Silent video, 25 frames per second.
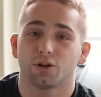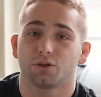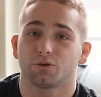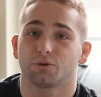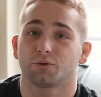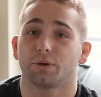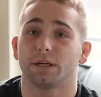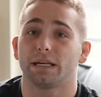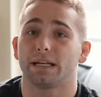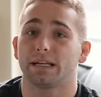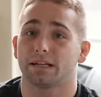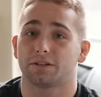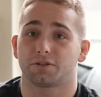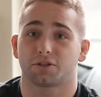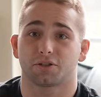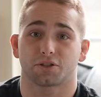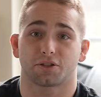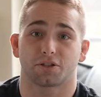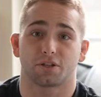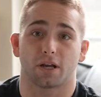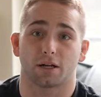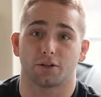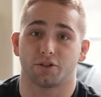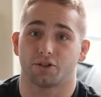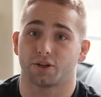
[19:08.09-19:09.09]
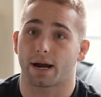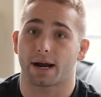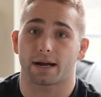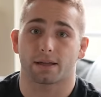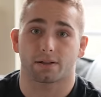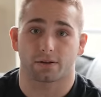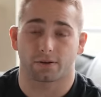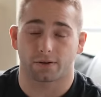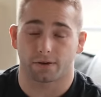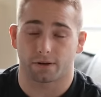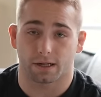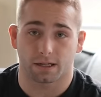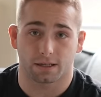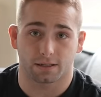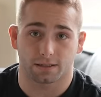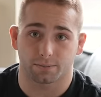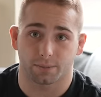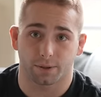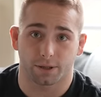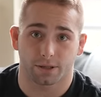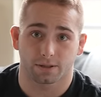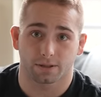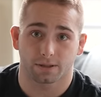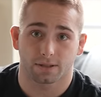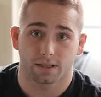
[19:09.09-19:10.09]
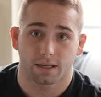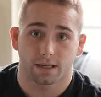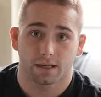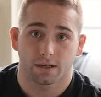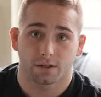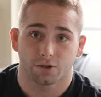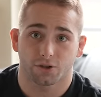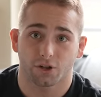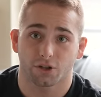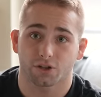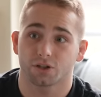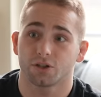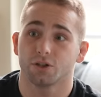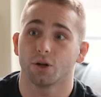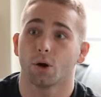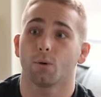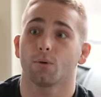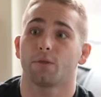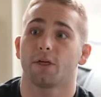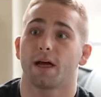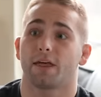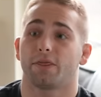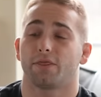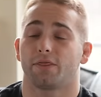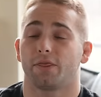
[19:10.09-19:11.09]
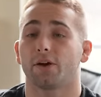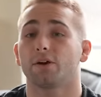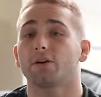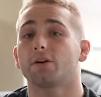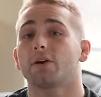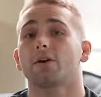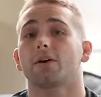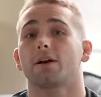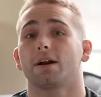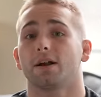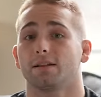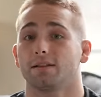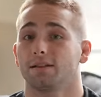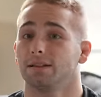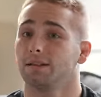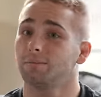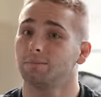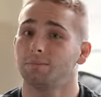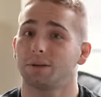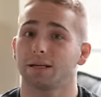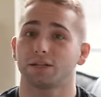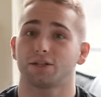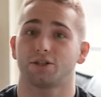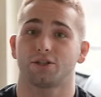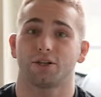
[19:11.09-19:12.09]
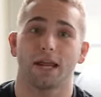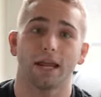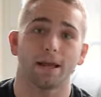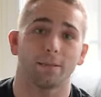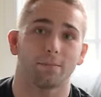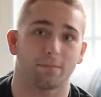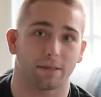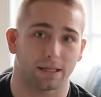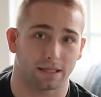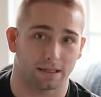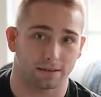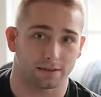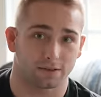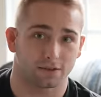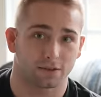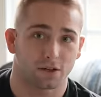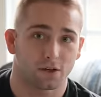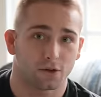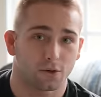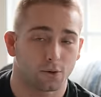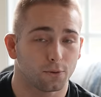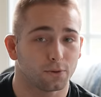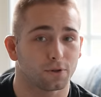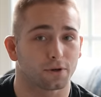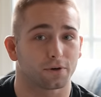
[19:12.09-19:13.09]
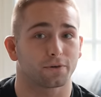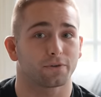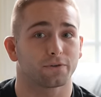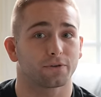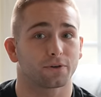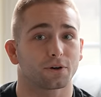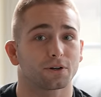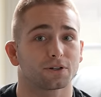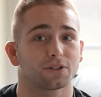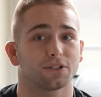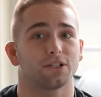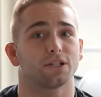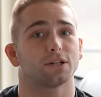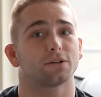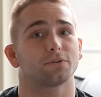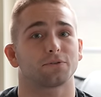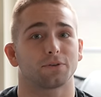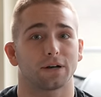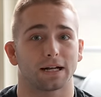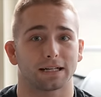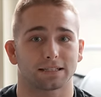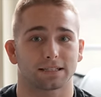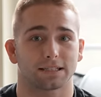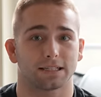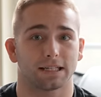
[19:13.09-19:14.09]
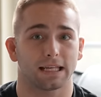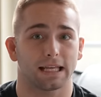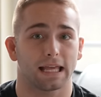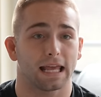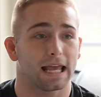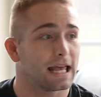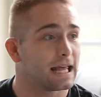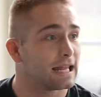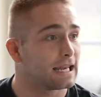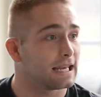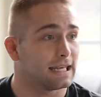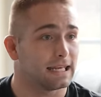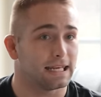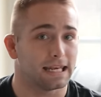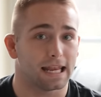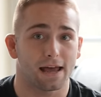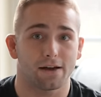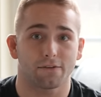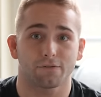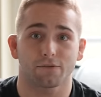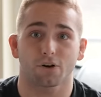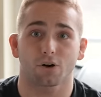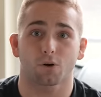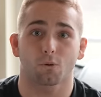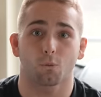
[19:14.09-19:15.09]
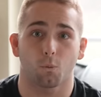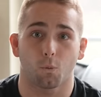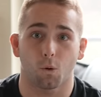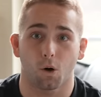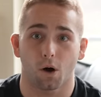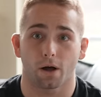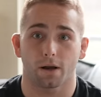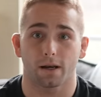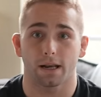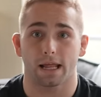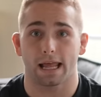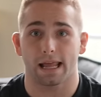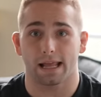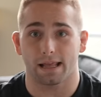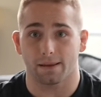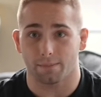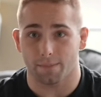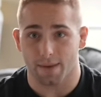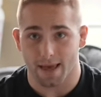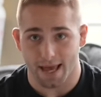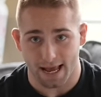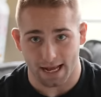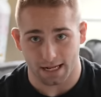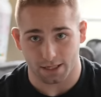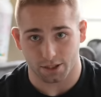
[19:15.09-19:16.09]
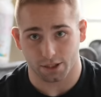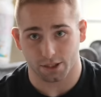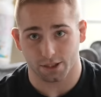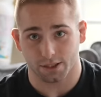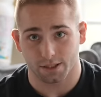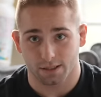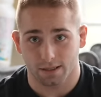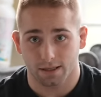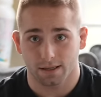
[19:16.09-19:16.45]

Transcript: Treat it as just a giant learning experience. Just know that there are Olympic champions who their first year of wrestling never won a match.